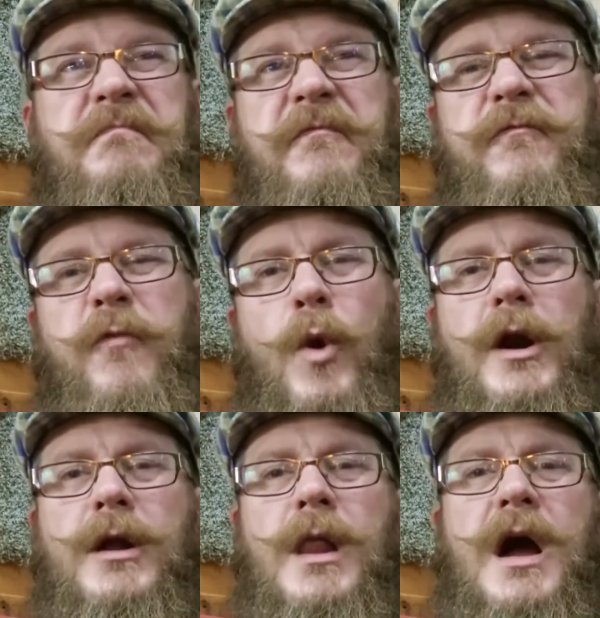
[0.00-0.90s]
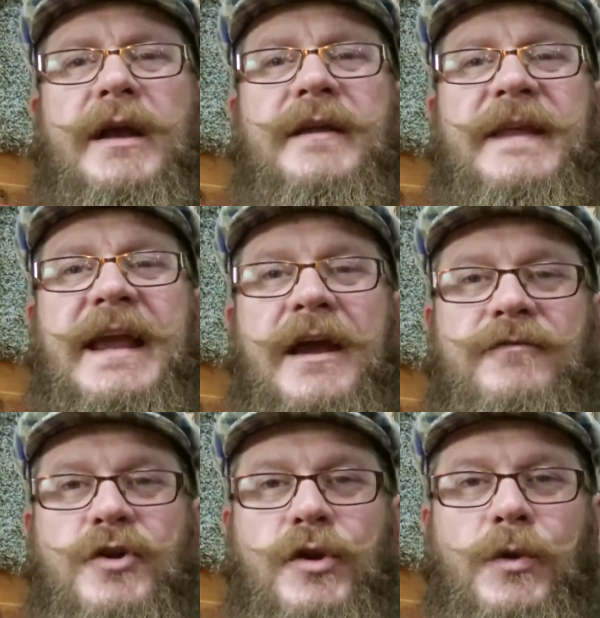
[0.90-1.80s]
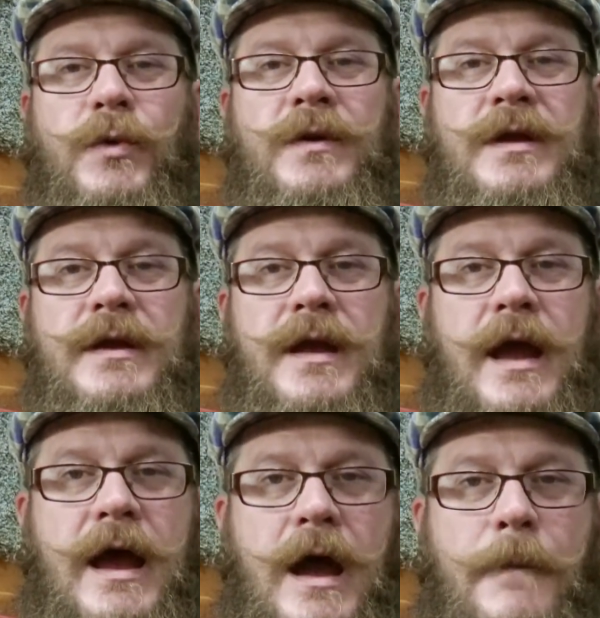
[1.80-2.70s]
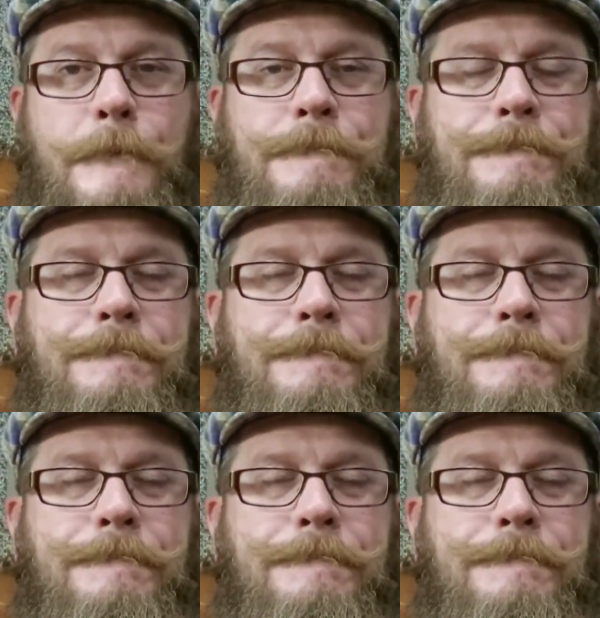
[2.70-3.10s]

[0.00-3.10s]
4 o'clock in the afternoon, and